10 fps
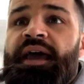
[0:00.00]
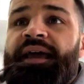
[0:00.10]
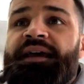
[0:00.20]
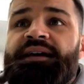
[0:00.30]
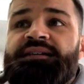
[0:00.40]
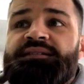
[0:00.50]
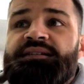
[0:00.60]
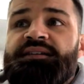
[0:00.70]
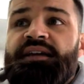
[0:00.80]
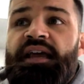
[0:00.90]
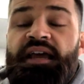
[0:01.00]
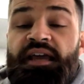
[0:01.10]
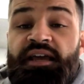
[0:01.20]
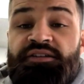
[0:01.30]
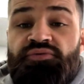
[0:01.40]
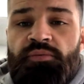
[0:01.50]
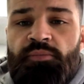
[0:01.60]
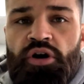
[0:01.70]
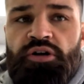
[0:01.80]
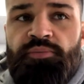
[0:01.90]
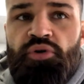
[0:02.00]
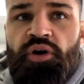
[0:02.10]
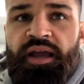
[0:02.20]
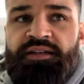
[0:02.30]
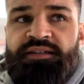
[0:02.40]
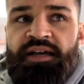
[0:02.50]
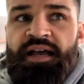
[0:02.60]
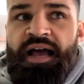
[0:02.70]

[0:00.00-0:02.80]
And it, it's remarkable. And